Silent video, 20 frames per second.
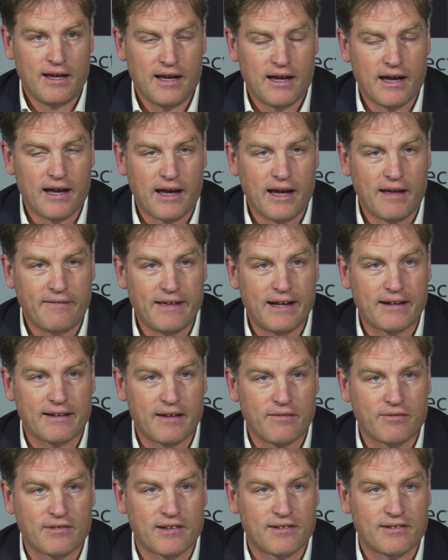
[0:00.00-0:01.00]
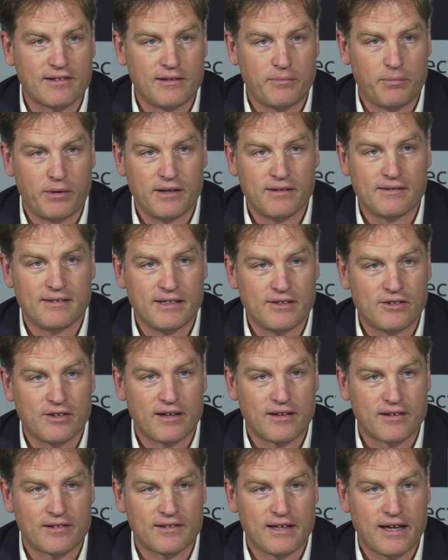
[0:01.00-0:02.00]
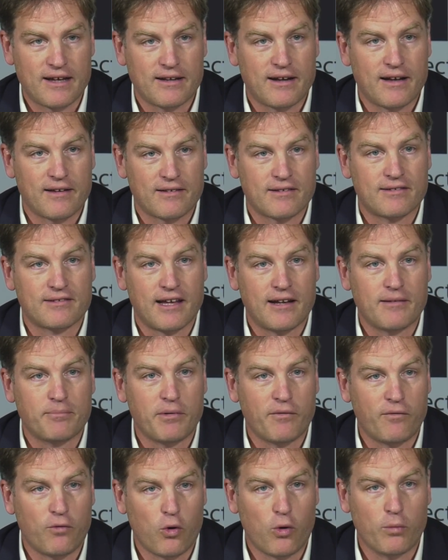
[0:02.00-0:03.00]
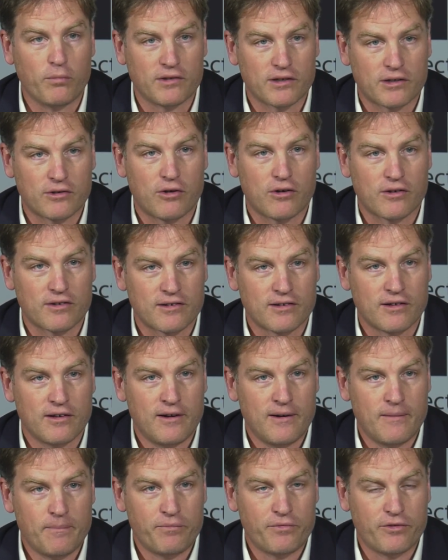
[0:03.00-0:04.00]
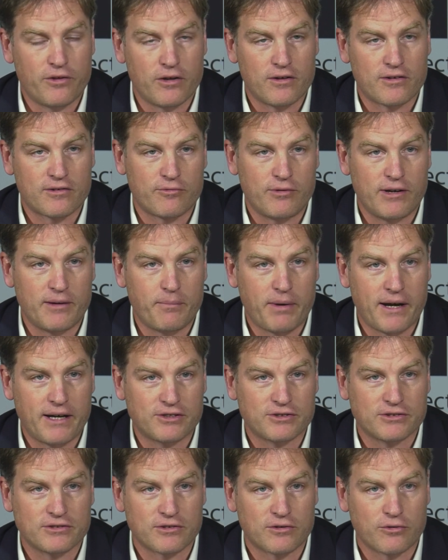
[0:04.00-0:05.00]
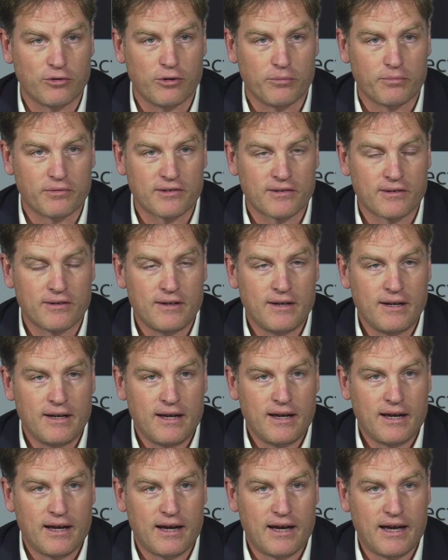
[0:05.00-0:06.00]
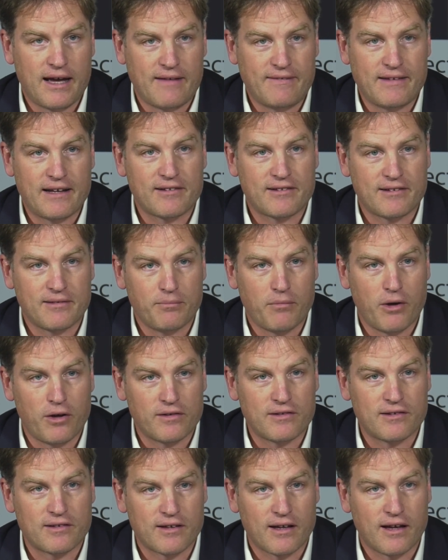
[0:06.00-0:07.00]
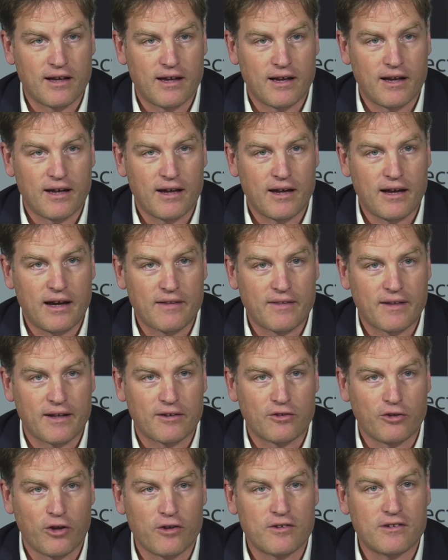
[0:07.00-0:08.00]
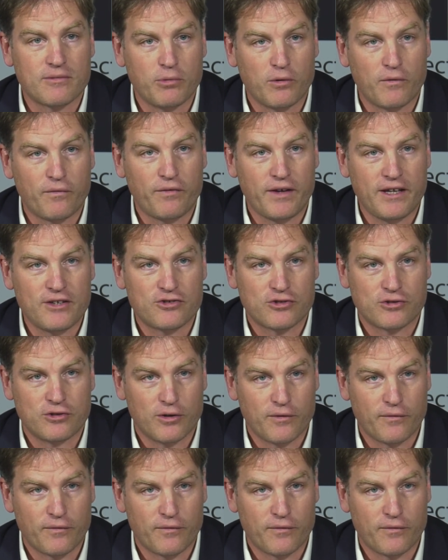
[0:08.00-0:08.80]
And that gives us an ability to understand how the stent performs across those three patient groups. And that's the most, I think, notable feature